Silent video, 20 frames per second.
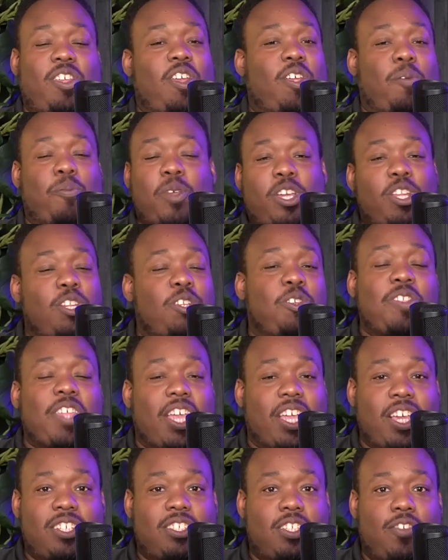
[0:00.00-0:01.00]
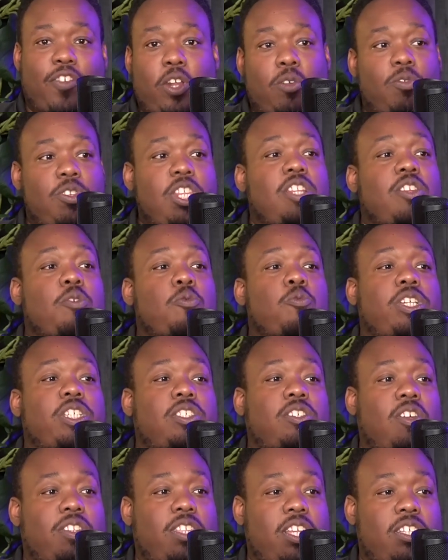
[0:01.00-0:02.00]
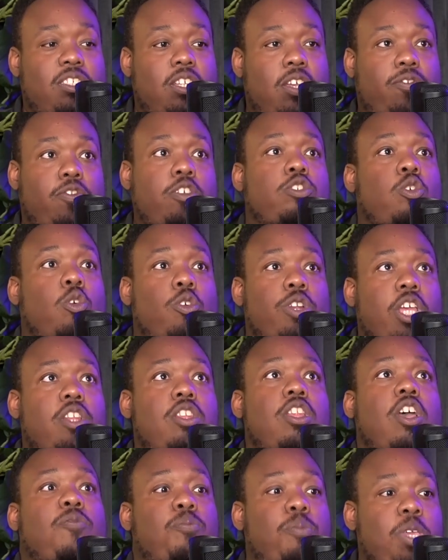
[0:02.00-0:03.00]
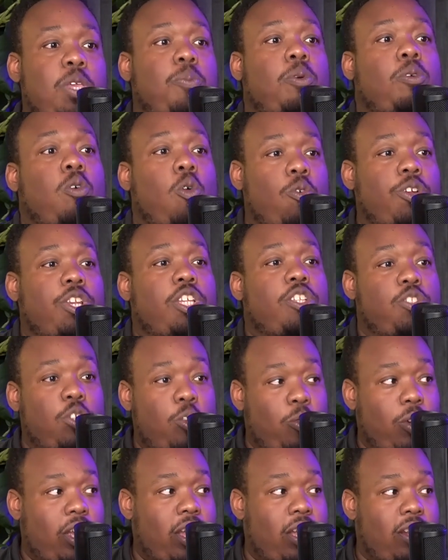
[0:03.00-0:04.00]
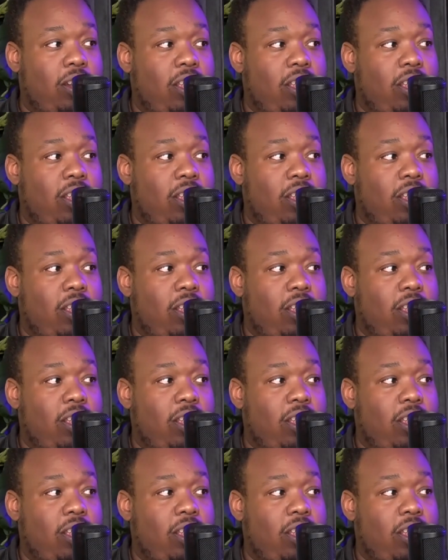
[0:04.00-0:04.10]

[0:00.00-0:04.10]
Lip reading: I'm not going to do that kind of stuff. I don't need to restart that stuff. There's already enough people already doing it.